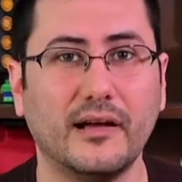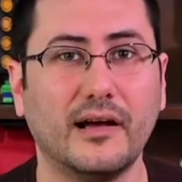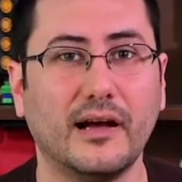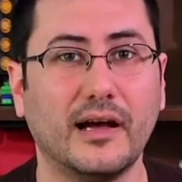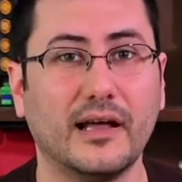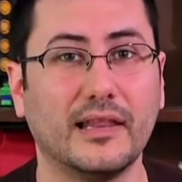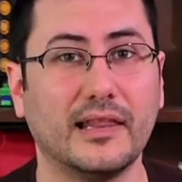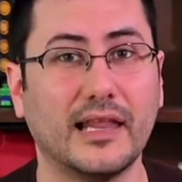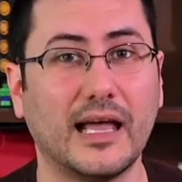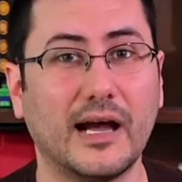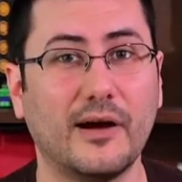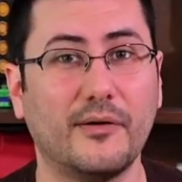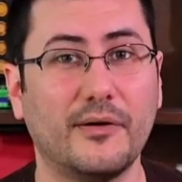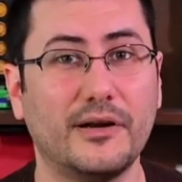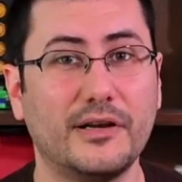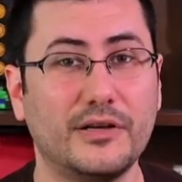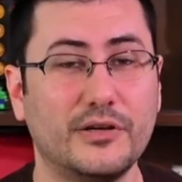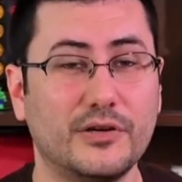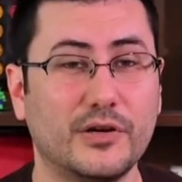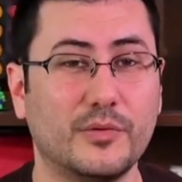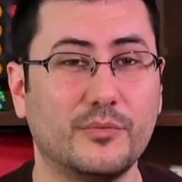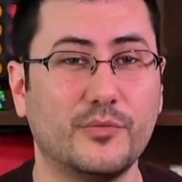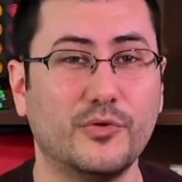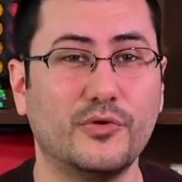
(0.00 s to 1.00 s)
allowing
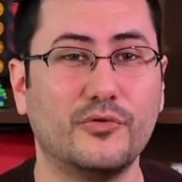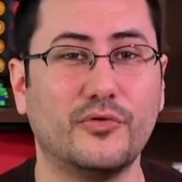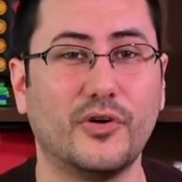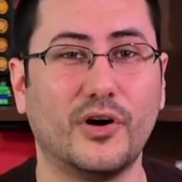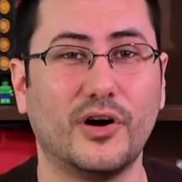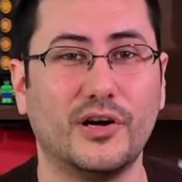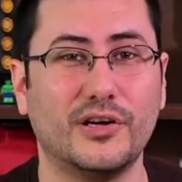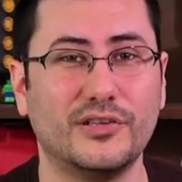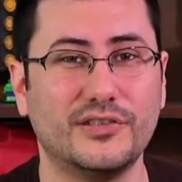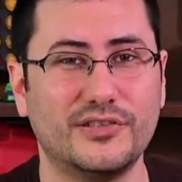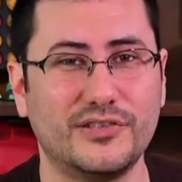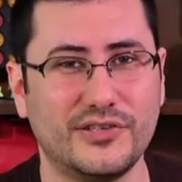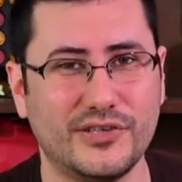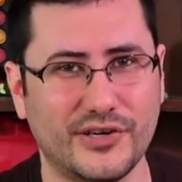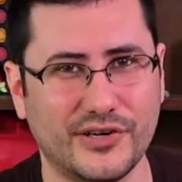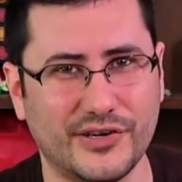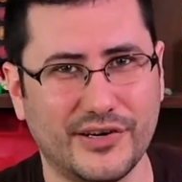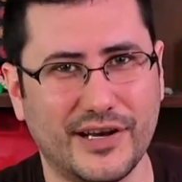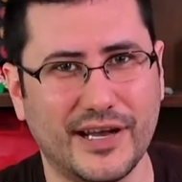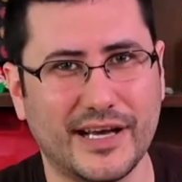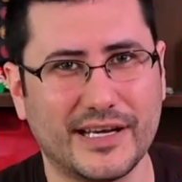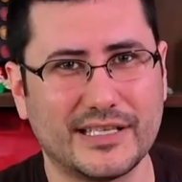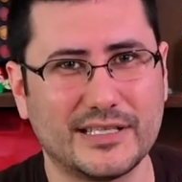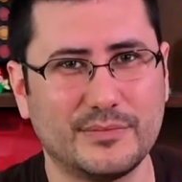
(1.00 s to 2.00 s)
you to move on to your
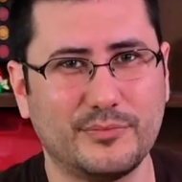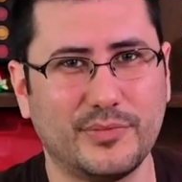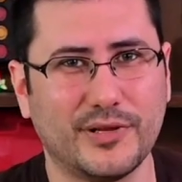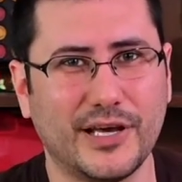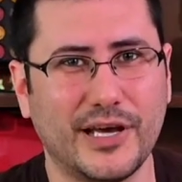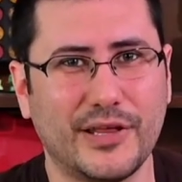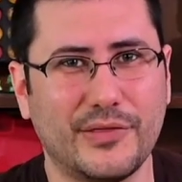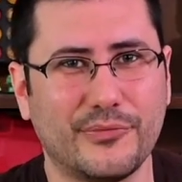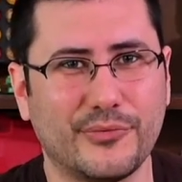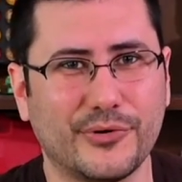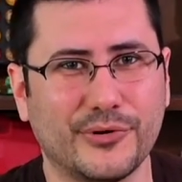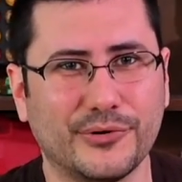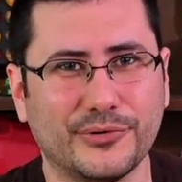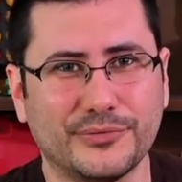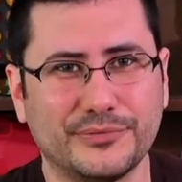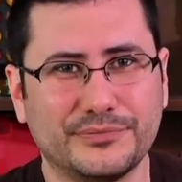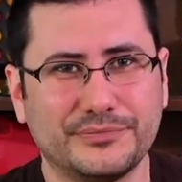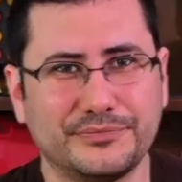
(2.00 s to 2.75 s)
next playthrough.